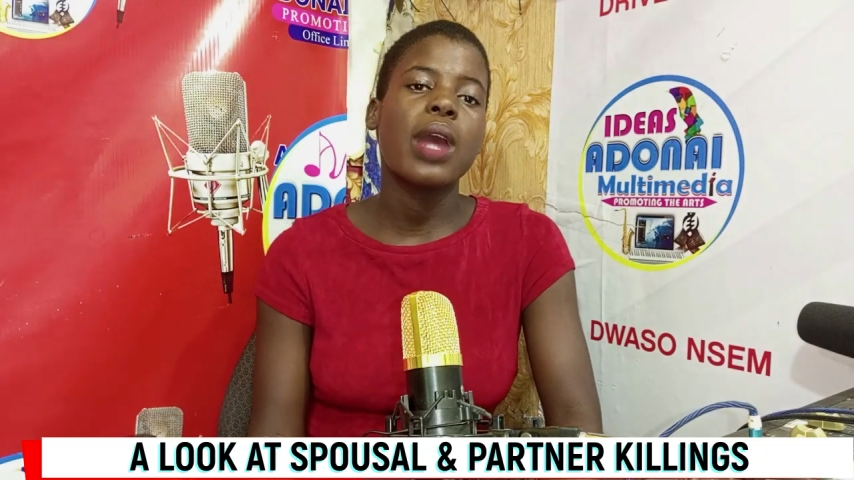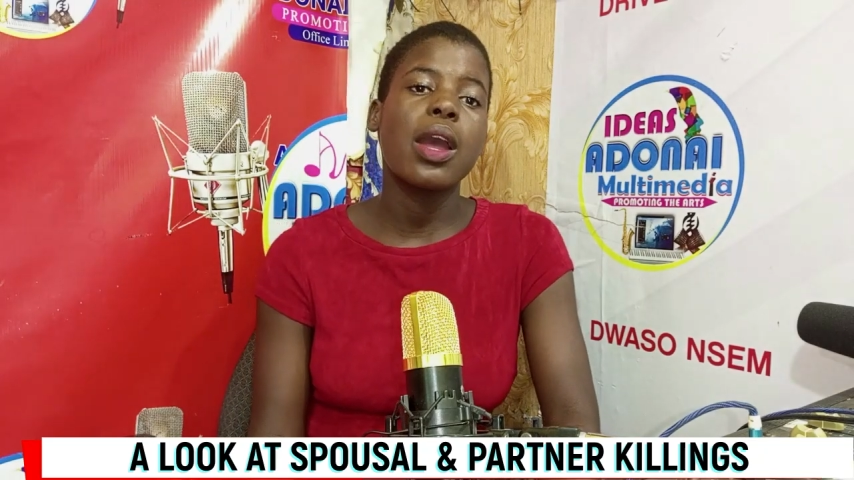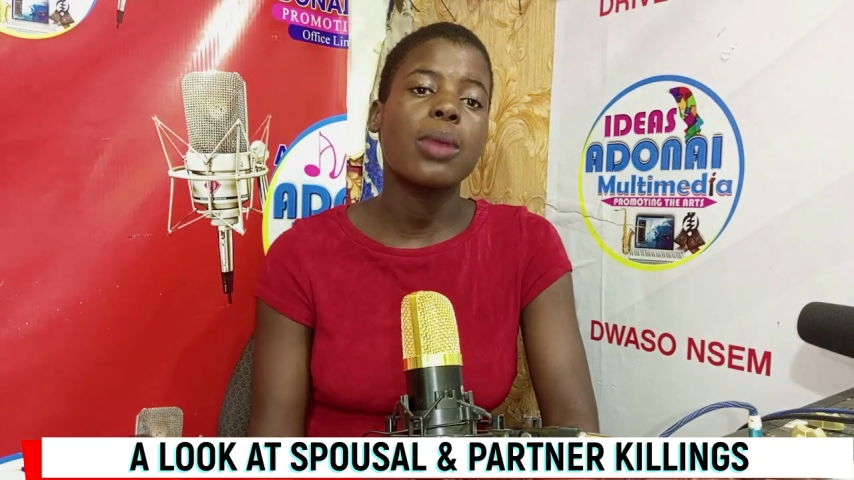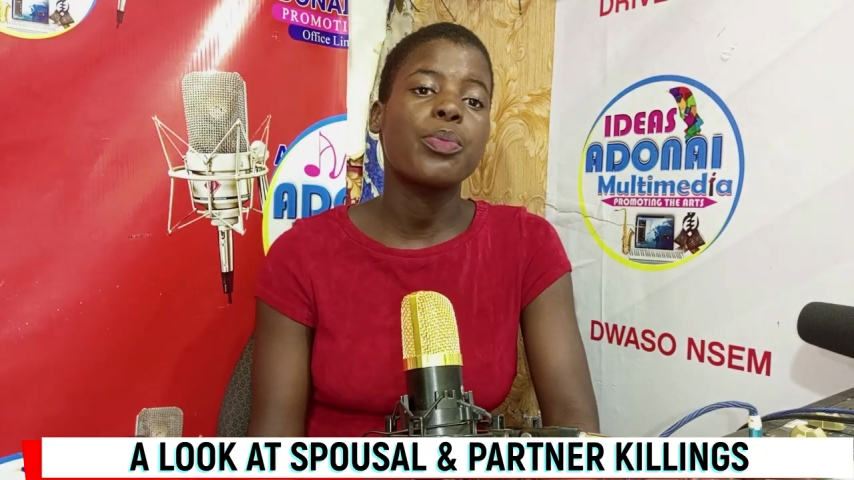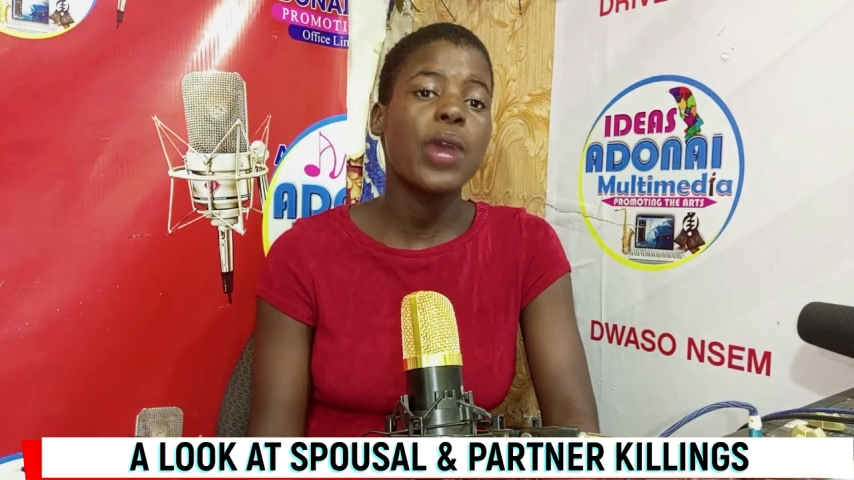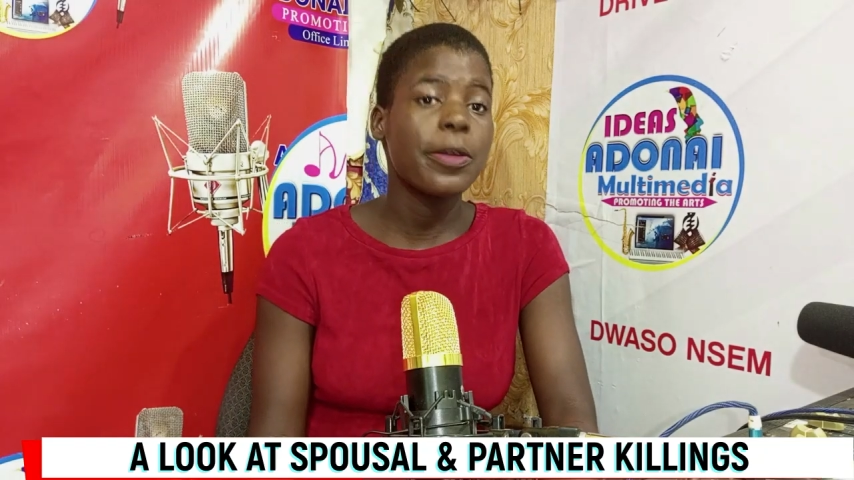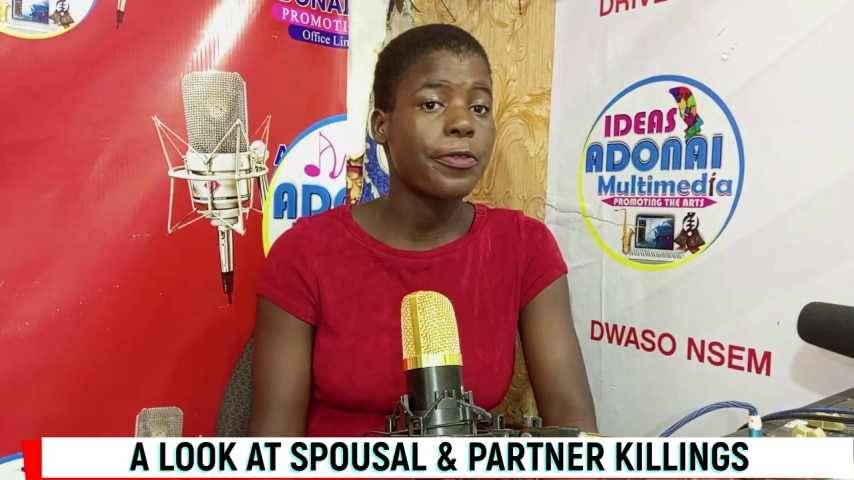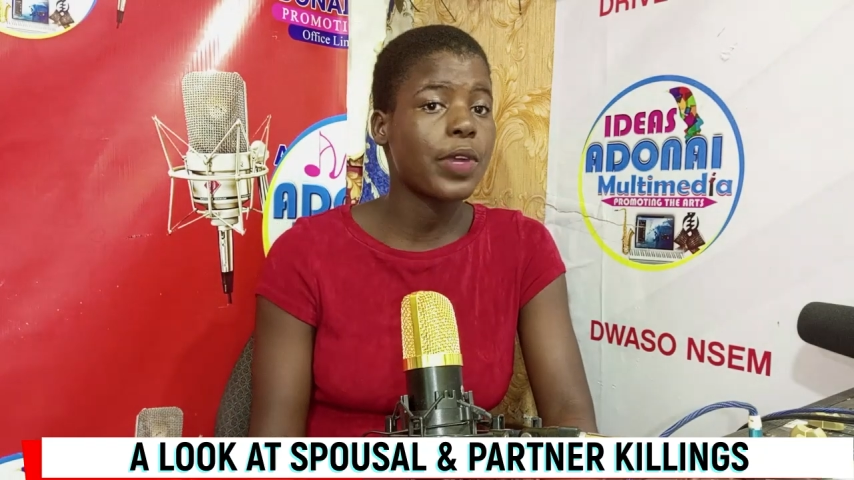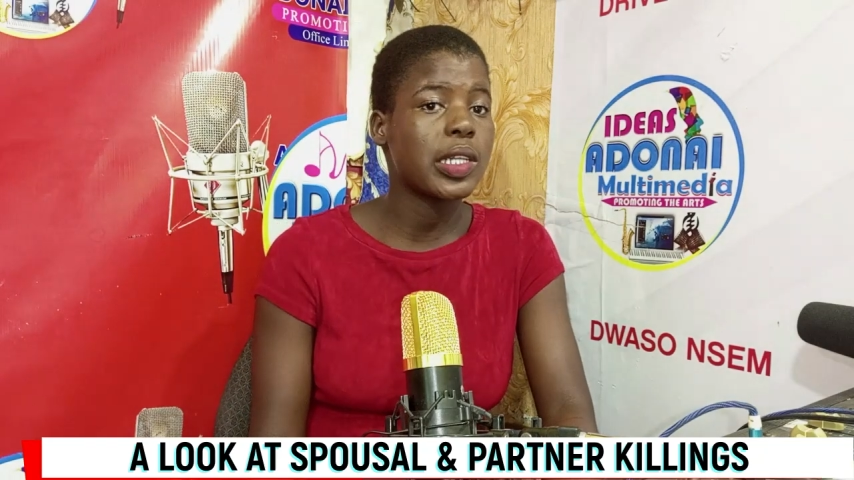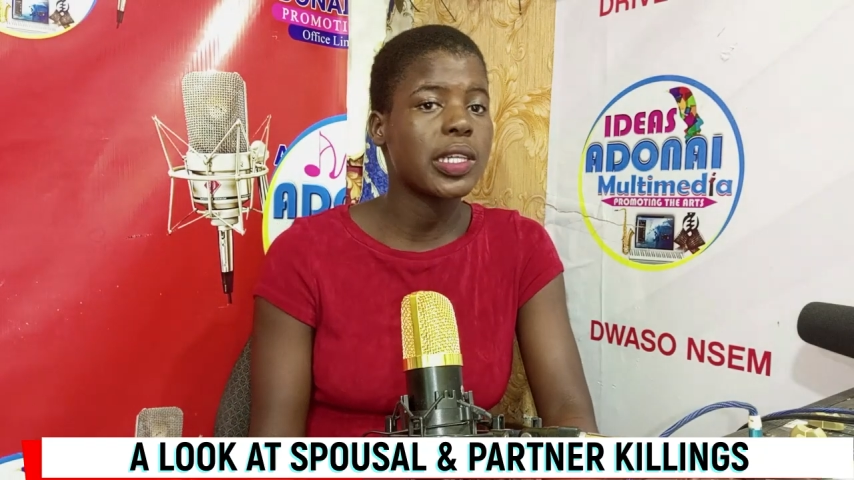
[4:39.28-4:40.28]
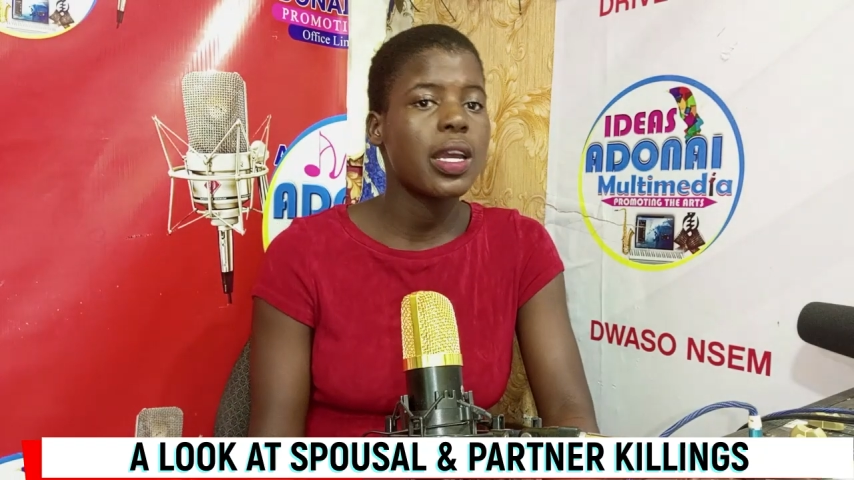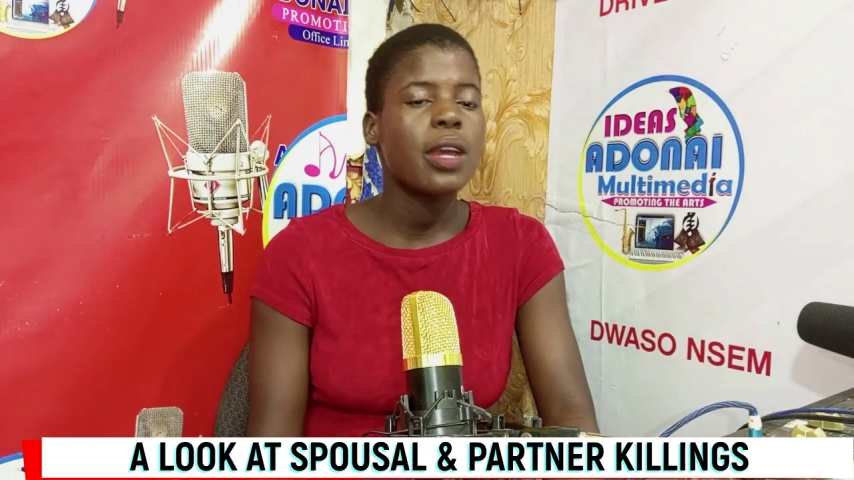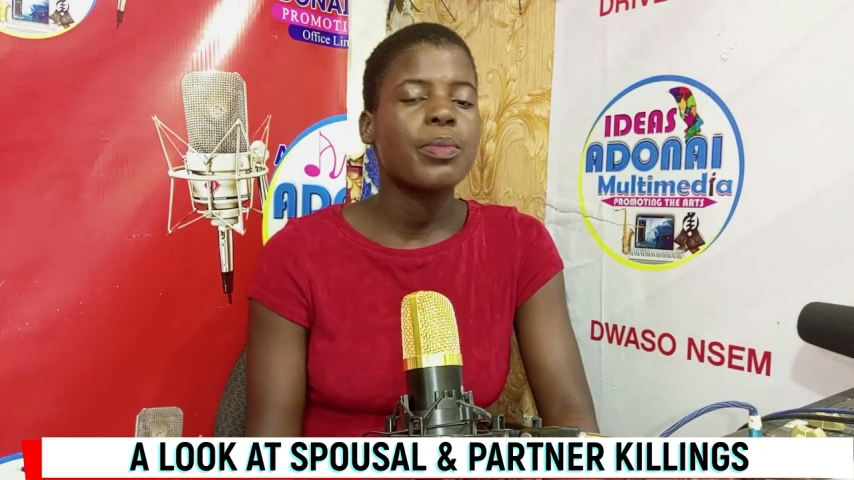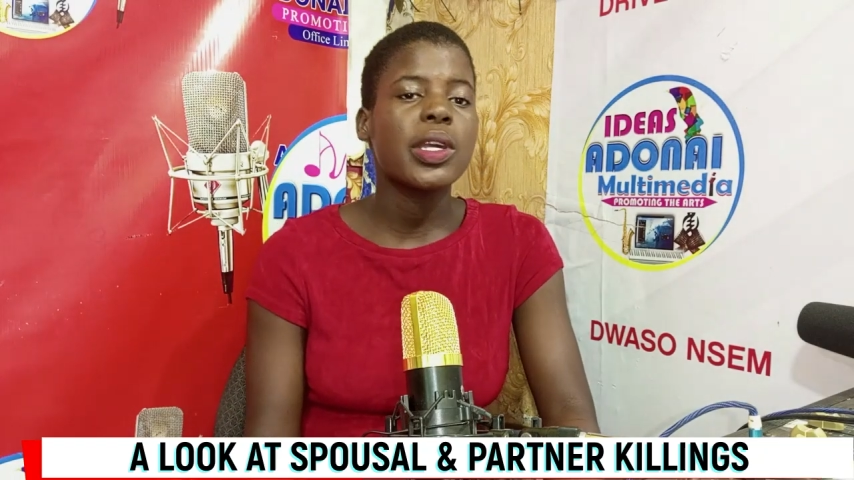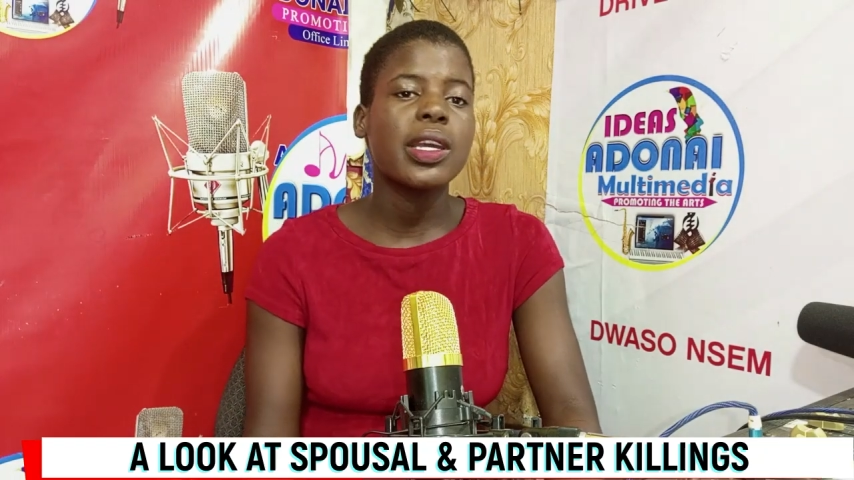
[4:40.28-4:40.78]
her boyfriend
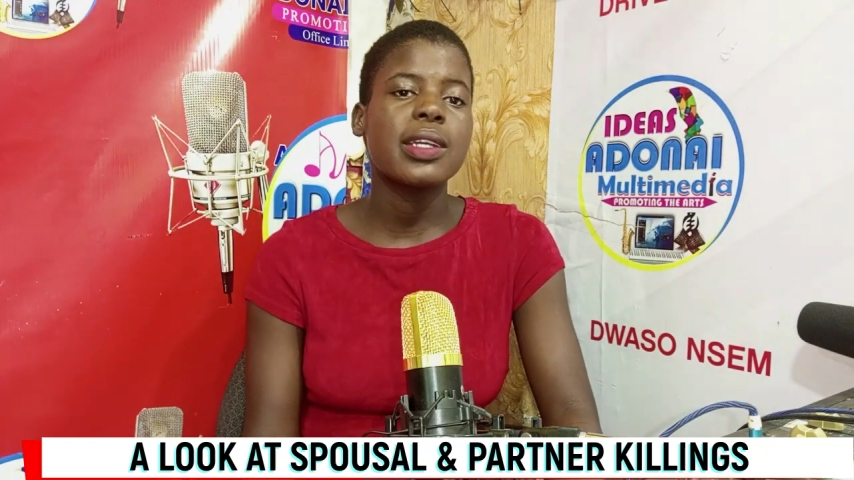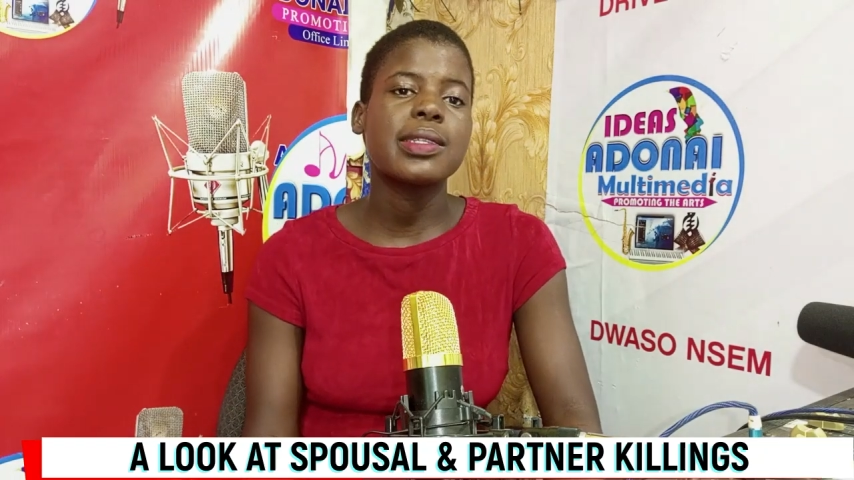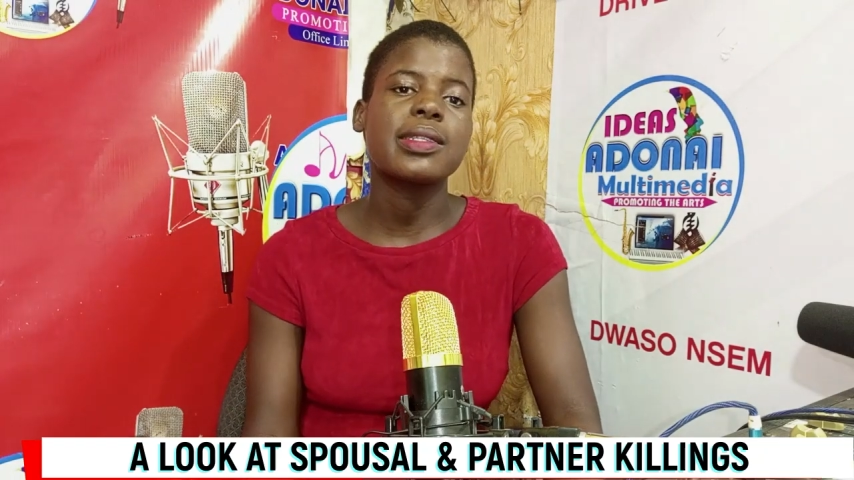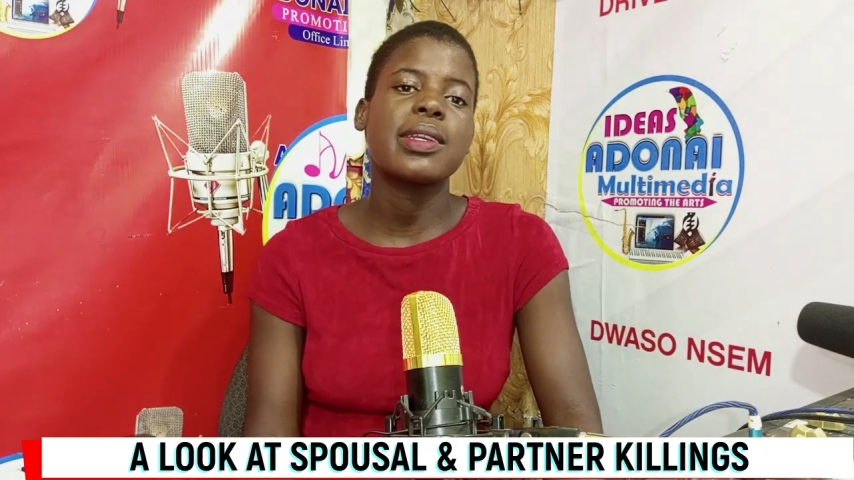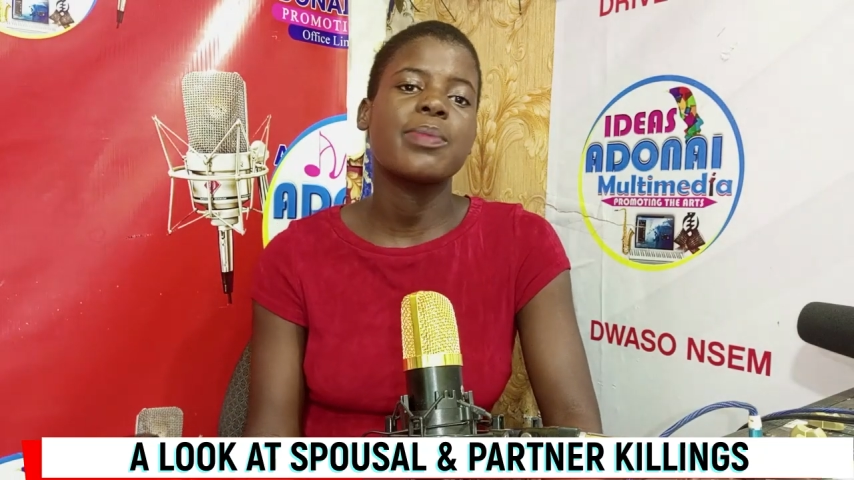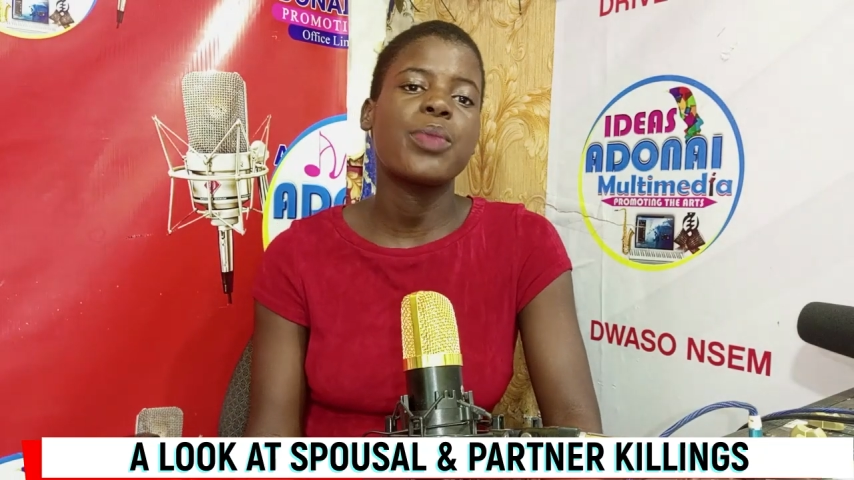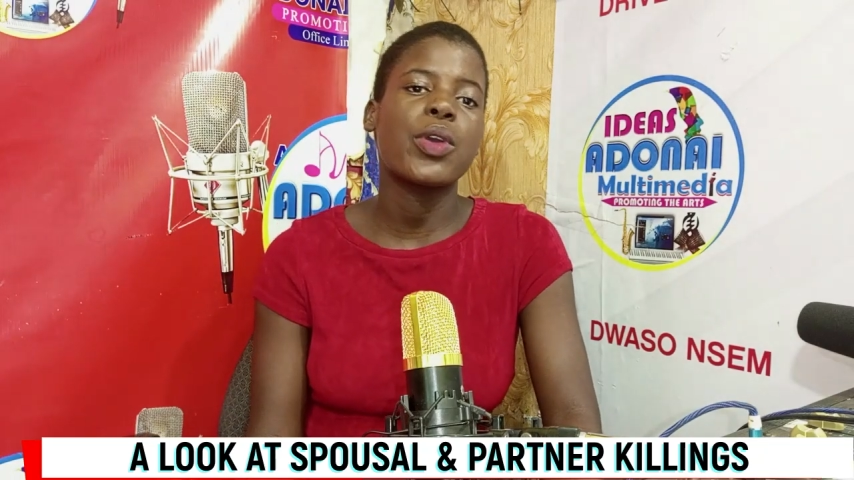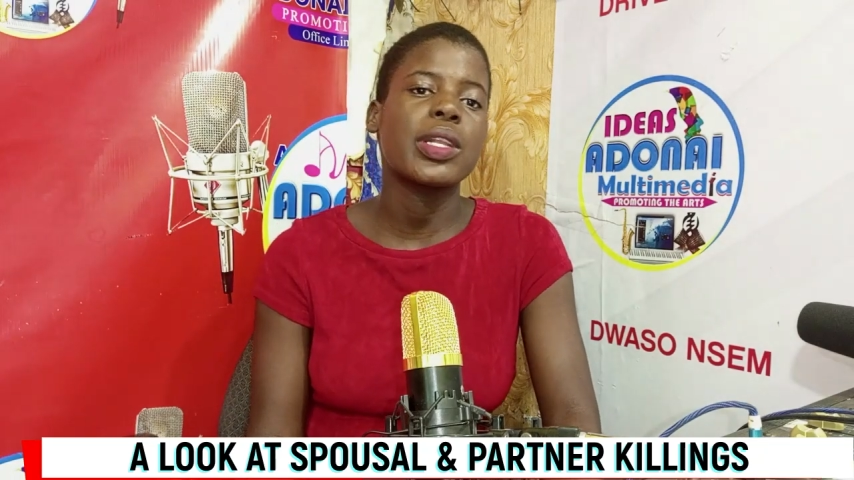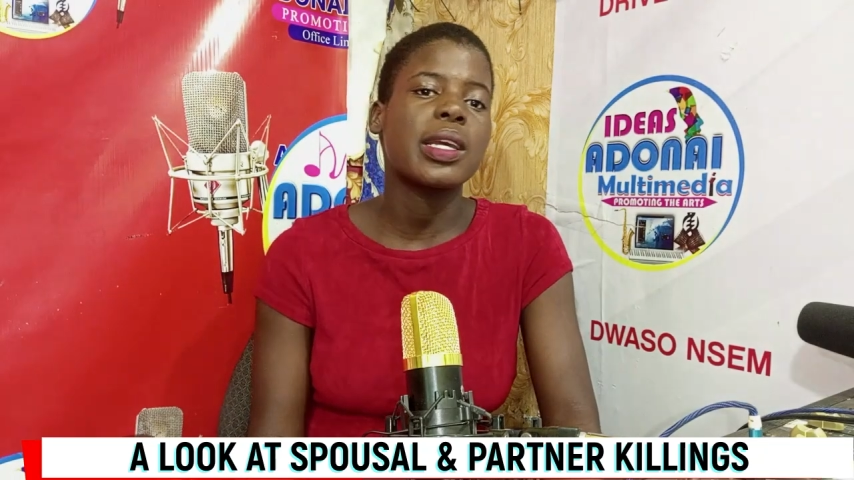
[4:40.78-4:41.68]
because the boy,